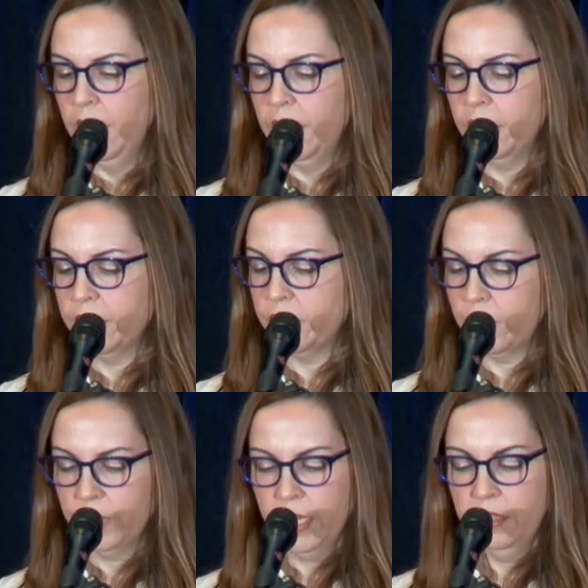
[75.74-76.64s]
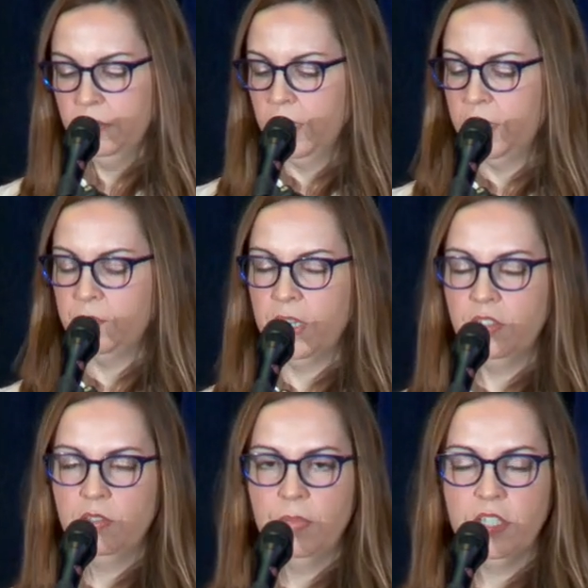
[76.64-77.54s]
Uh, so again, uh,
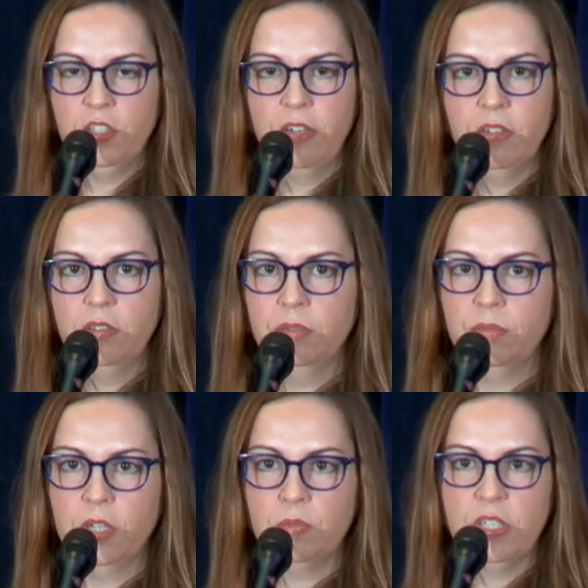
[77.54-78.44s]
my, my general uh,